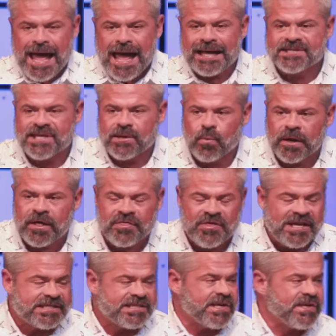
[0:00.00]
And see, one of the
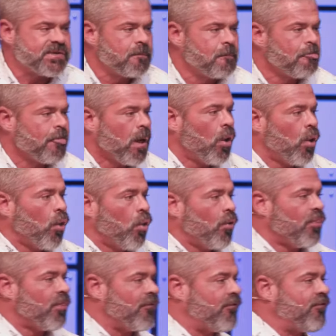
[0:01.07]
things is
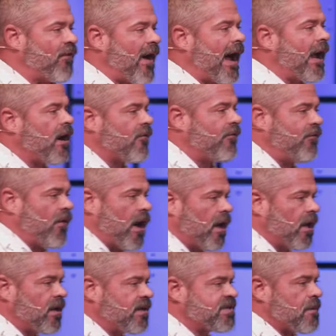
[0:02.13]
the fire
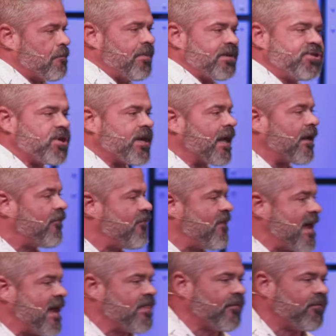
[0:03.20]
falls, but you got to
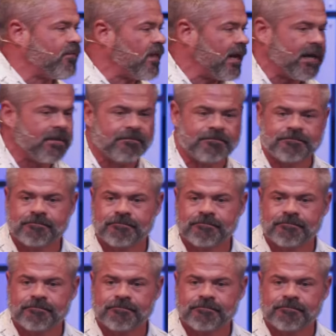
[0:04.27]
fan the flame